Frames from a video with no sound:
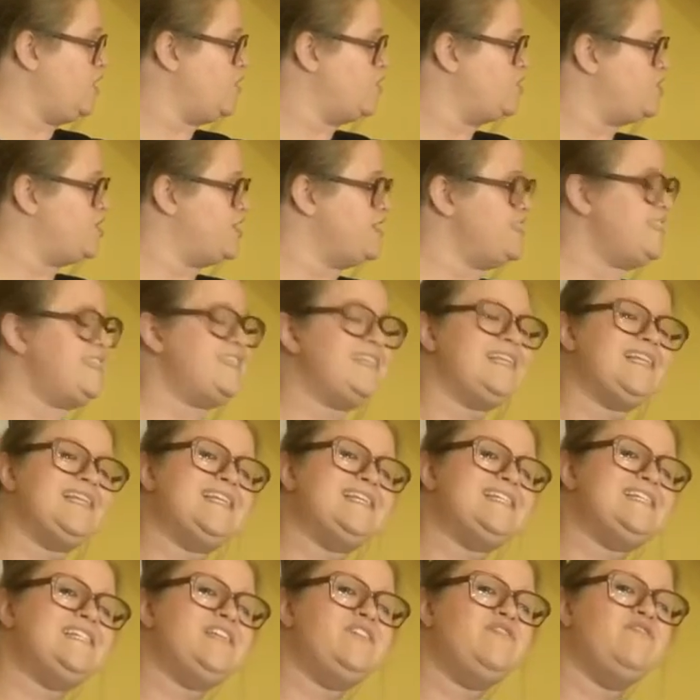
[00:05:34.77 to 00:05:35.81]
just
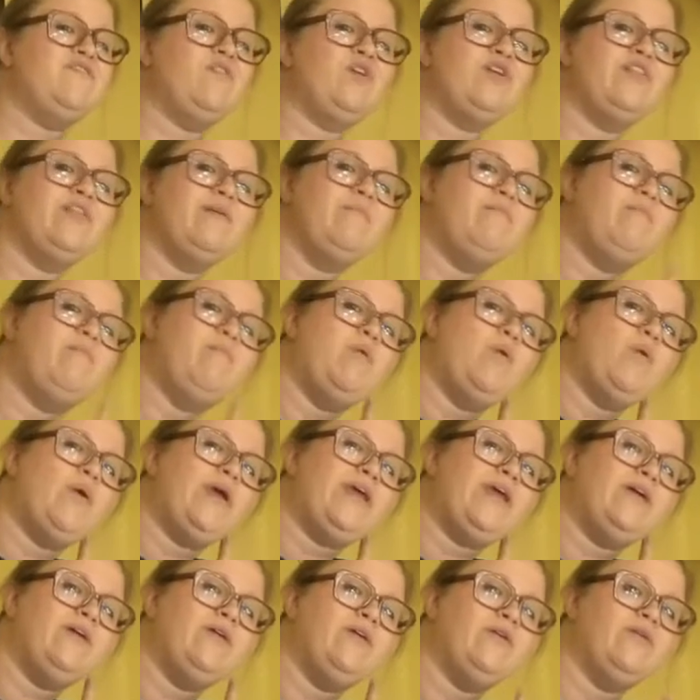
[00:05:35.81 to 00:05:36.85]
listen for the
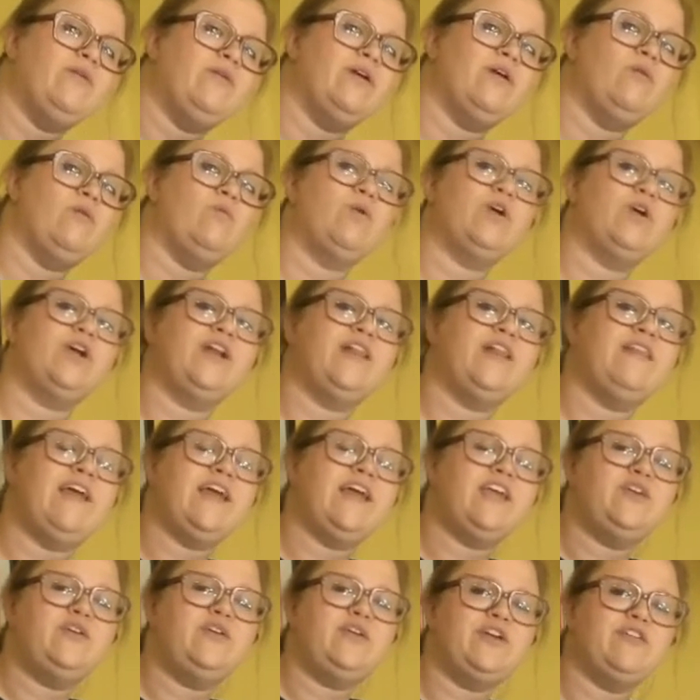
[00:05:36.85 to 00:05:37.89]
boil. We're gonna
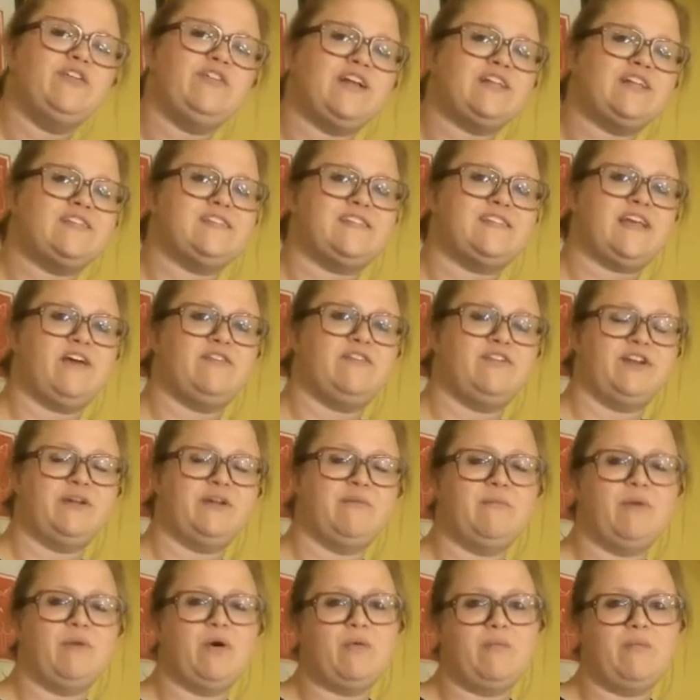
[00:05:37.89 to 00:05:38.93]
let you hear that sound in a
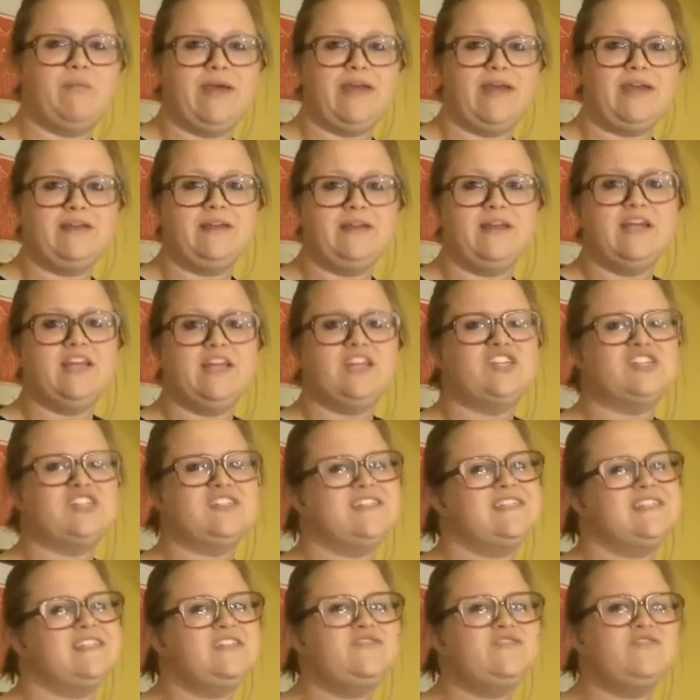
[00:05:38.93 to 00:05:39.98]
moment. Just
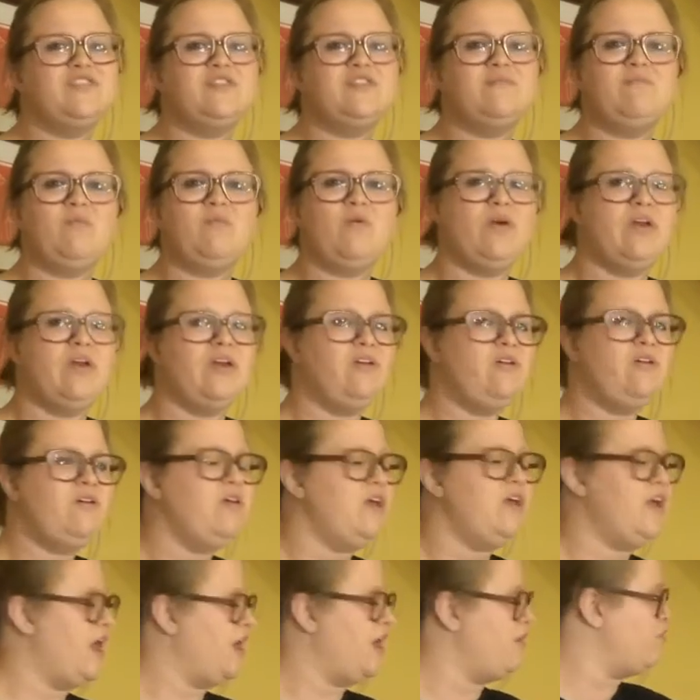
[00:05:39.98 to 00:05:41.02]
listen for the boil
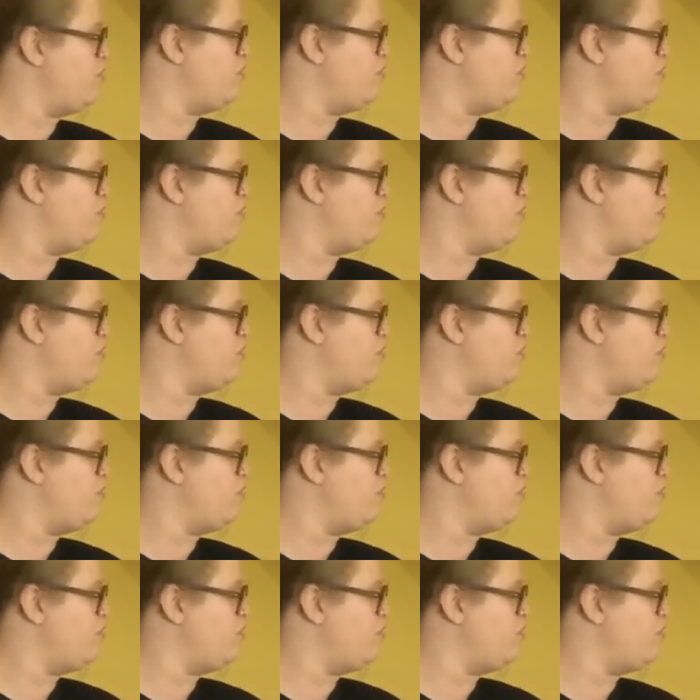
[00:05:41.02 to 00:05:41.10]
and